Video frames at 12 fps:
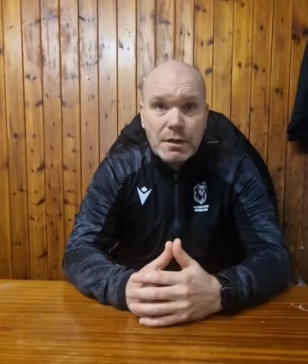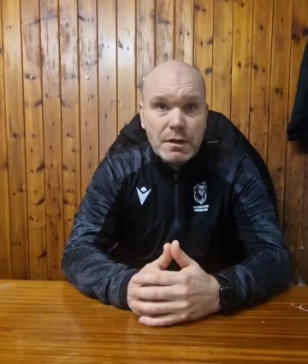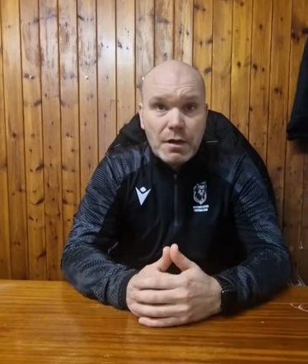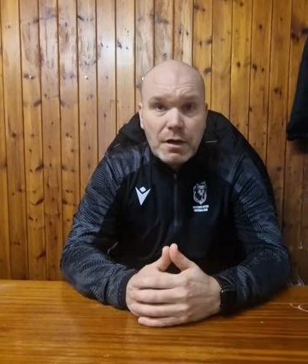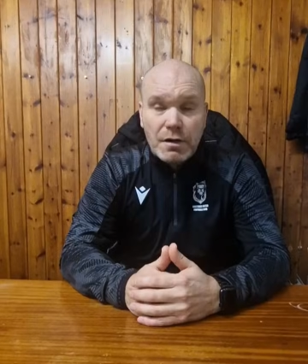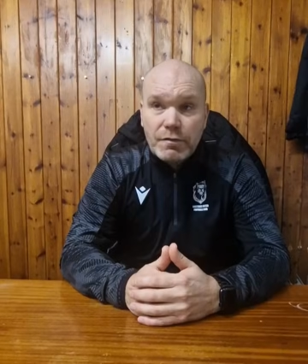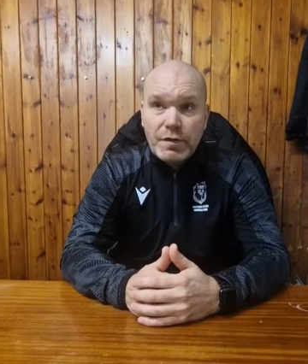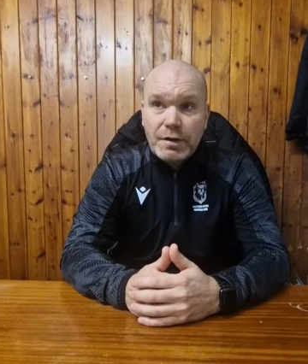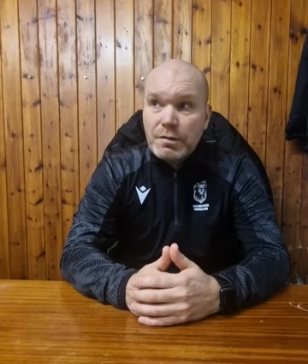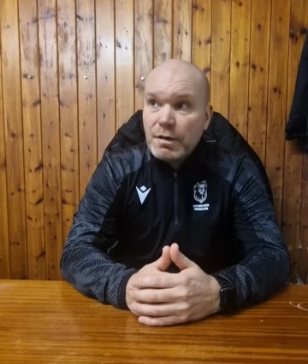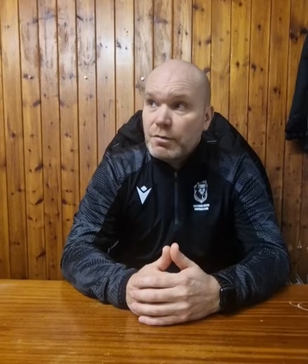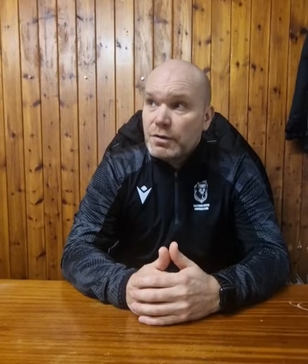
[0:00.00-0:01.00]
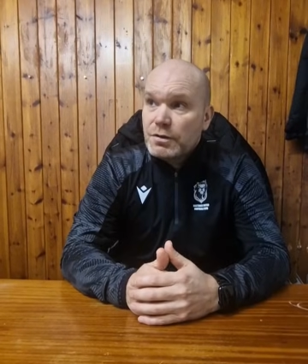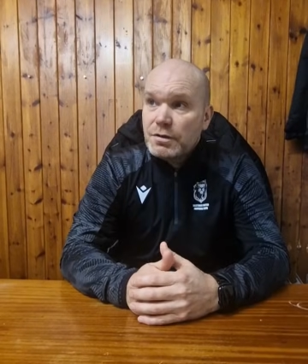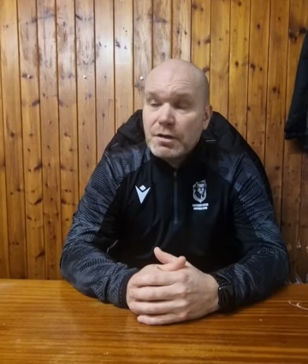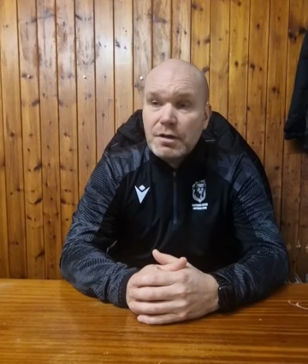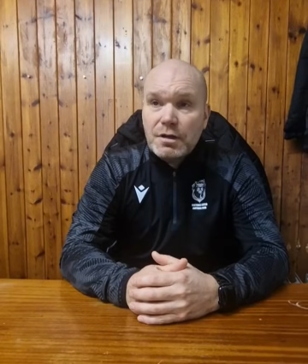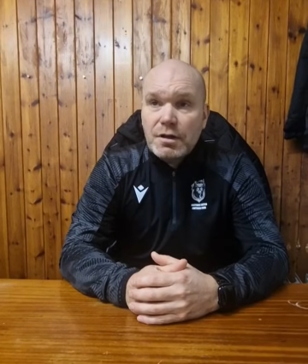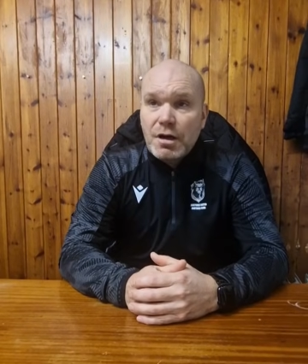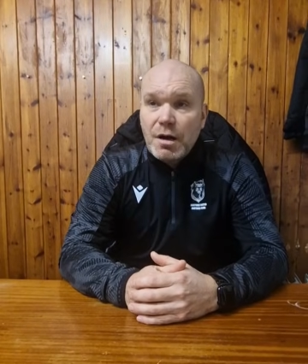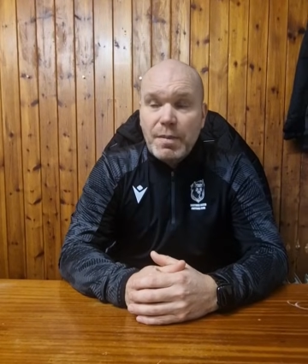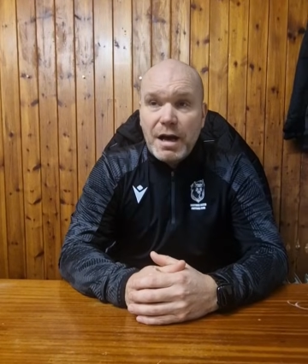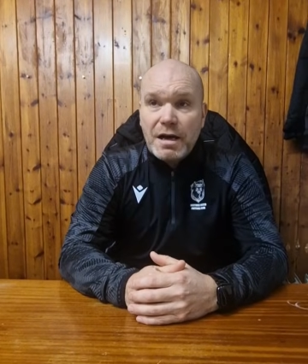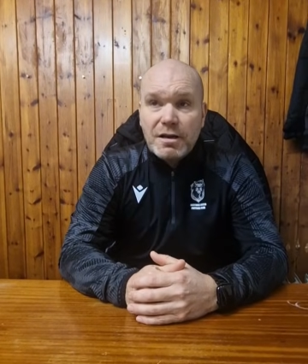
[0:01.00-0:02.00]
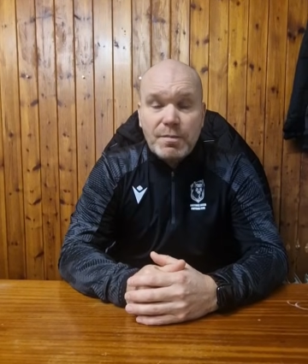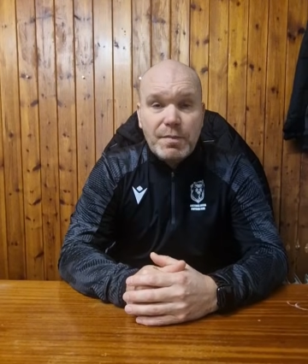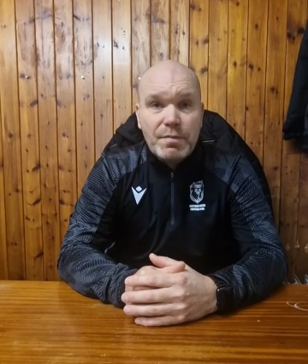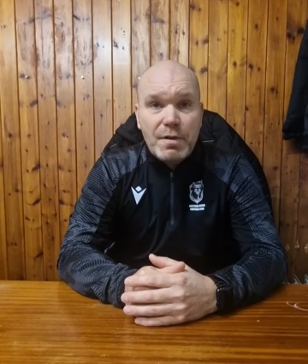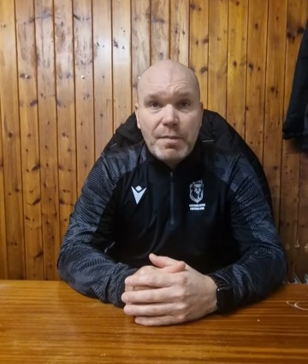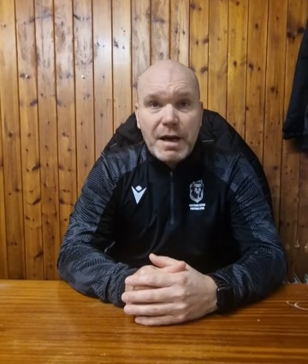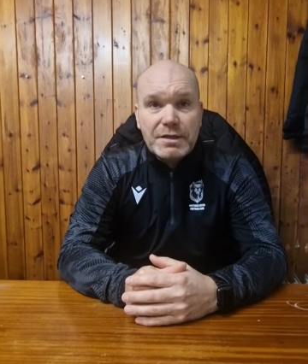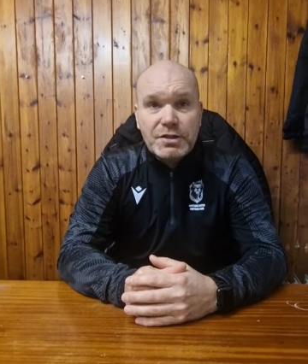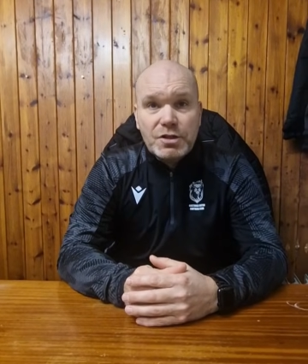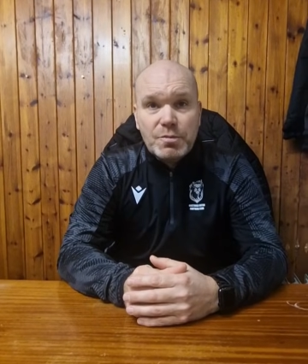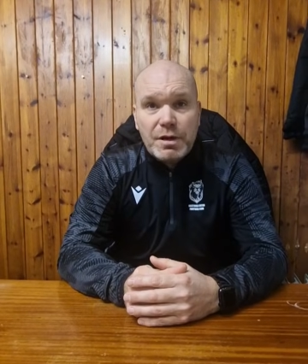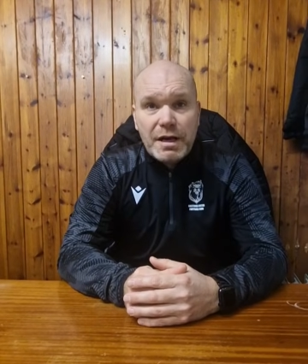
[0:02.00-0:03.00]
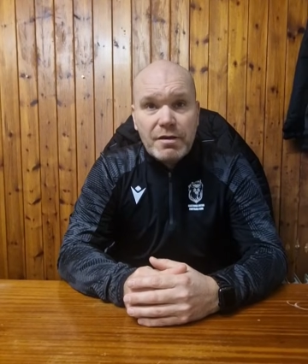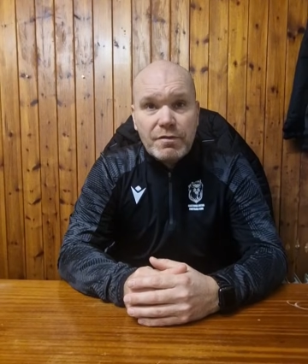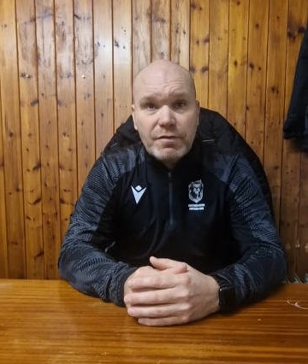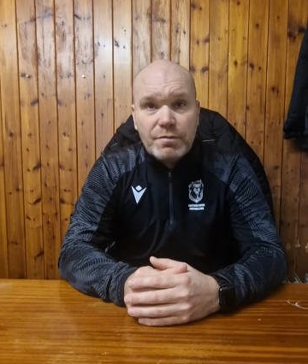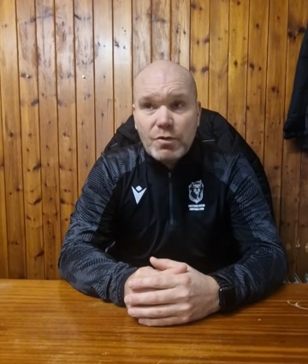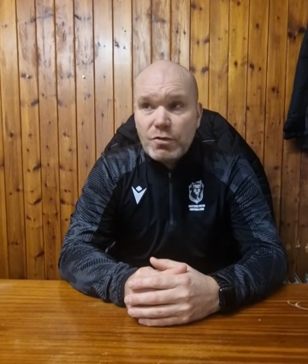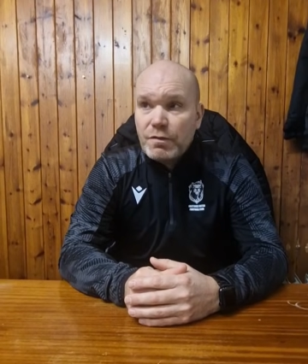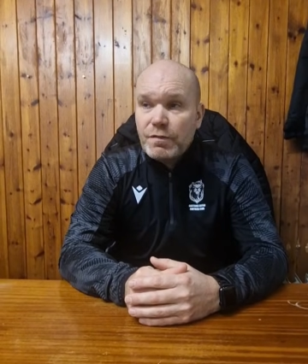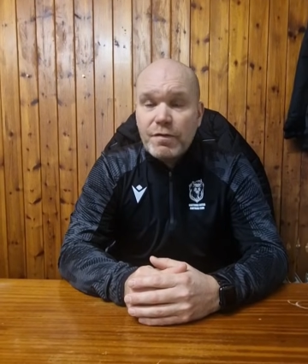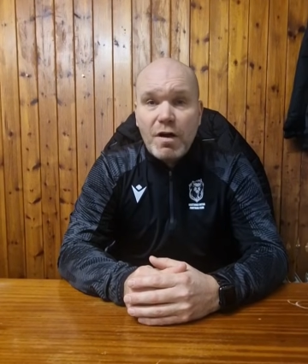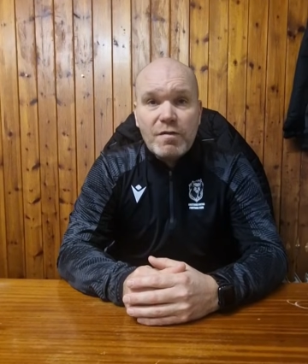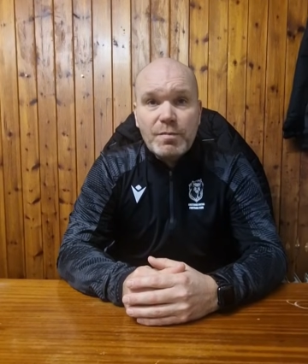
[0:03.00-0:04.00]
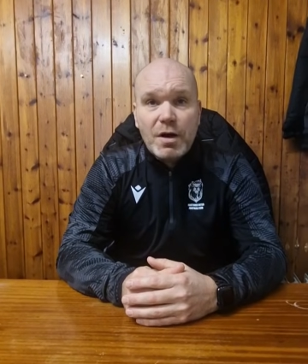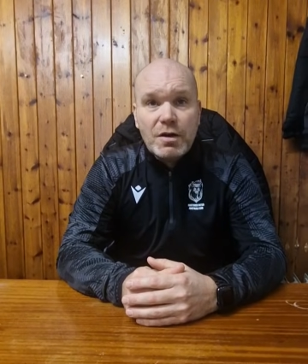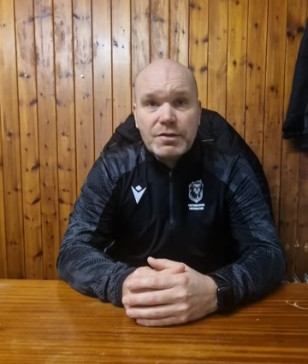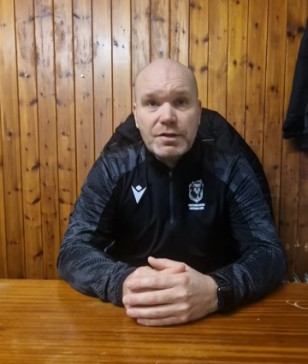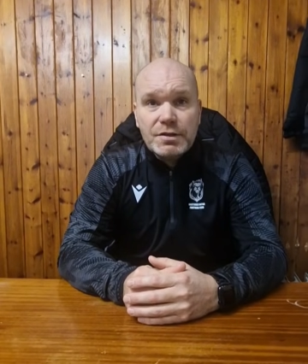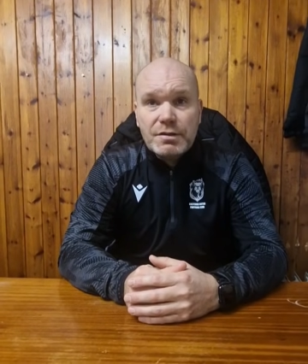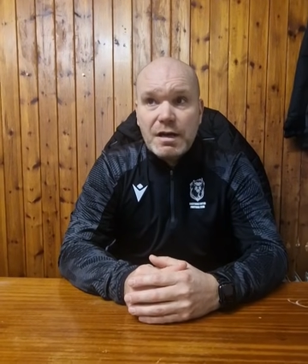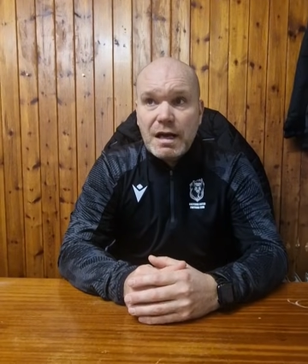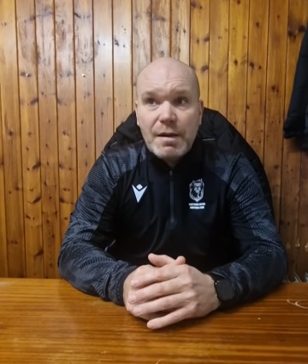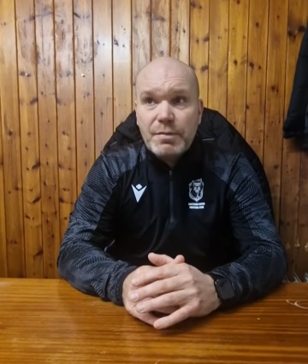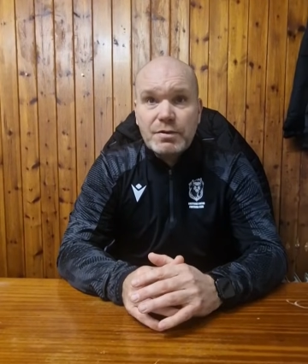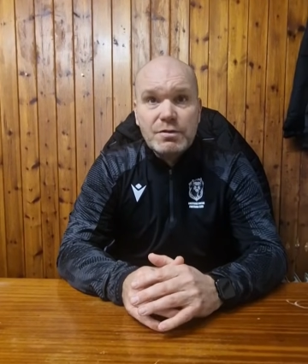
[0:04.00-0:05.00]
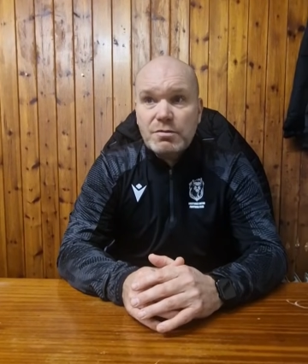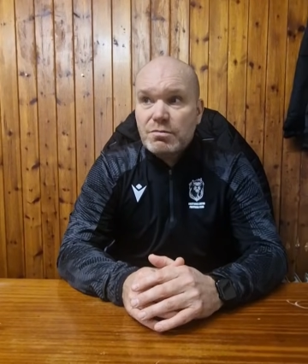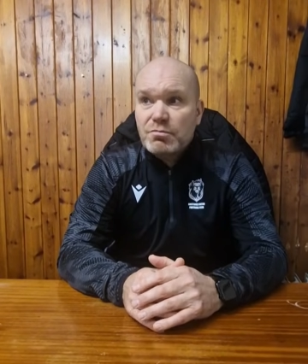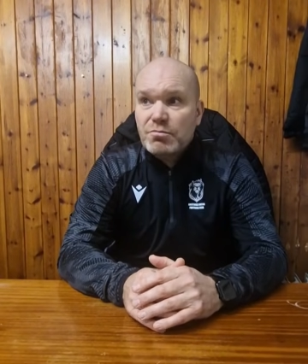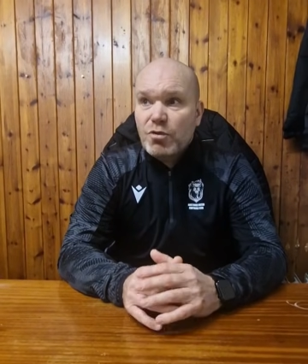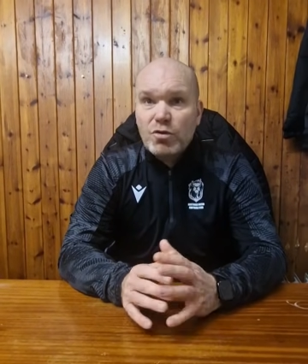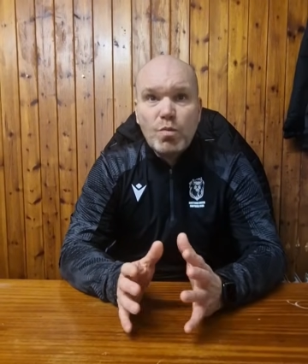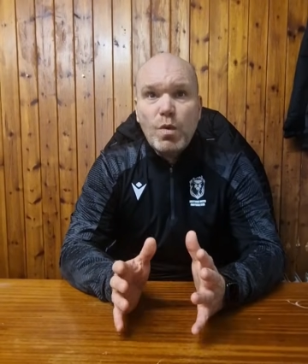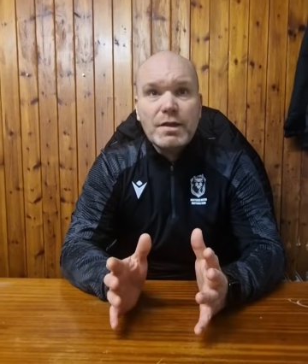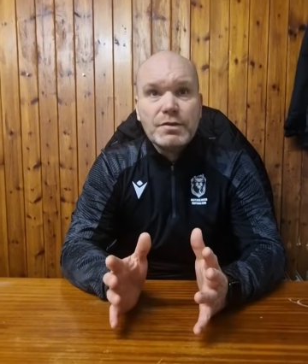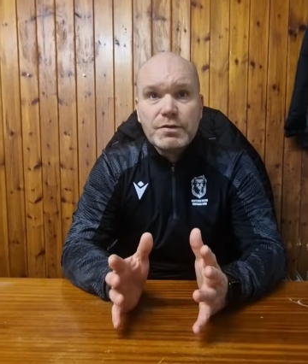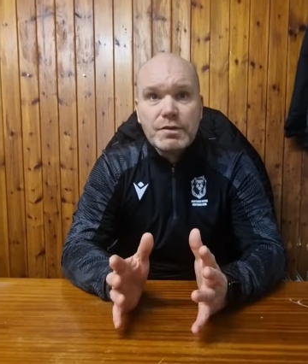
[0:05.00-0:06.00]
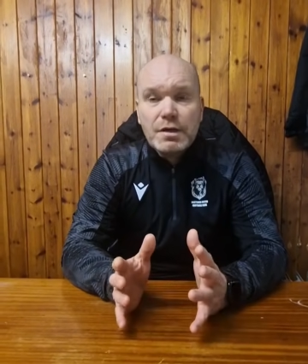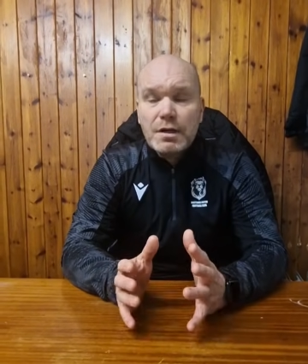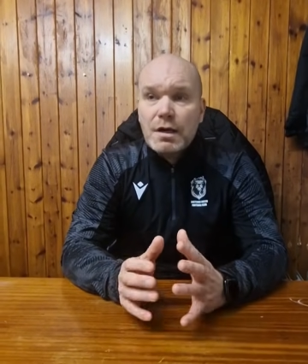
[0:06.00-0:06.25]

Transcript: Yeah. I don't think there was a passage of play of more than 5 passes happened more than once,